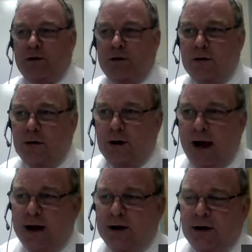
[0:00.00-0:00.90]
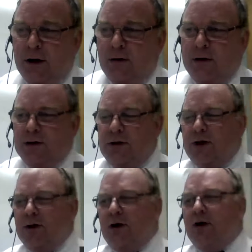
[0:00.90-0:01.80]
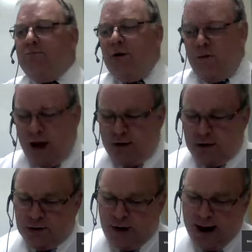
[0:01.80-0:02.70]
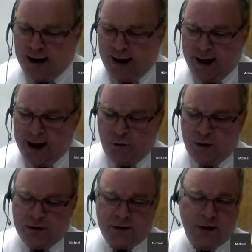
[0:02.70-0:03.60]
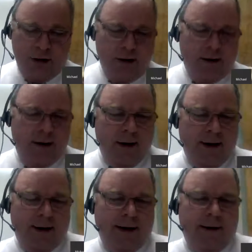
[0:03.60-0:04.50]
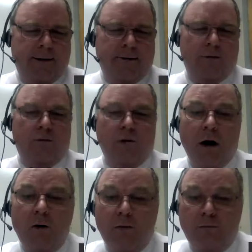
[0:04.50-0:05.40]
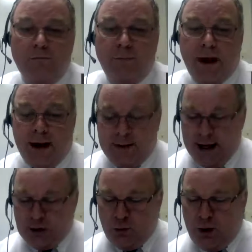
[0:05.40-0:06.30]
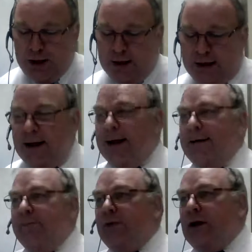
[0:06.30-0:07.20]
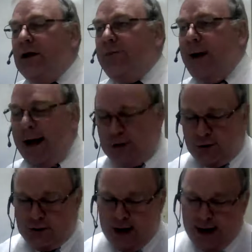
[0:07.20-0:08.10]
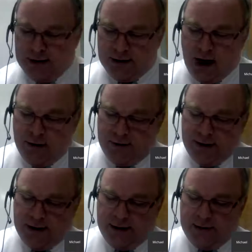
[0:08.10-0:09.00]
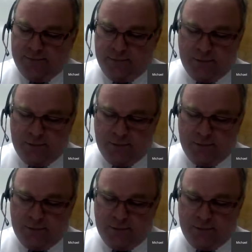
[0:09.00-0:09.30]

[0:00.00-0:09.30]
with Antiochus III, but rather to ally with Rome, and that's what he did. Cleopatra and Ptolemy